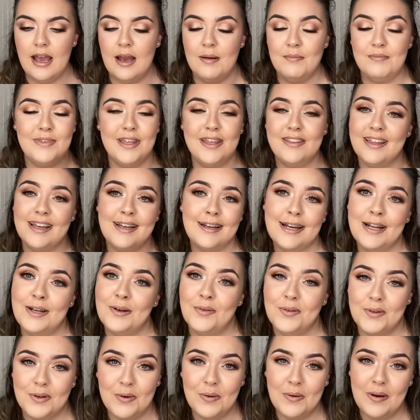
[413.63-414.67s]
You think I know
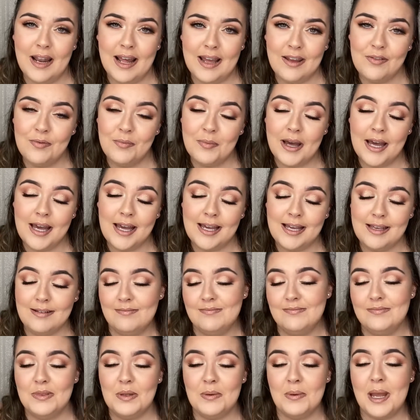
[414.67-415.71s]
their whole life by
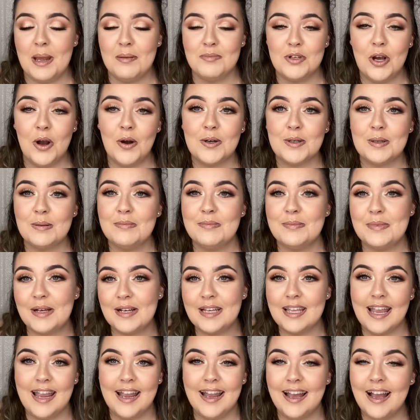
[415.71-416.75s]
the way I'm talking, but
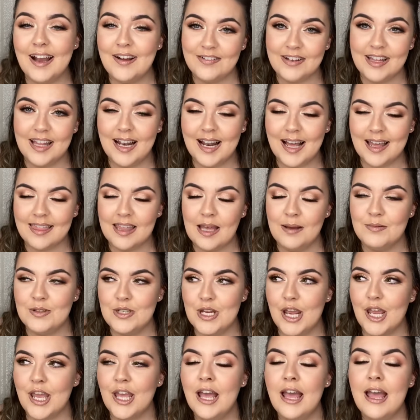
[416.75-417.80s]
yeah, I really like them too.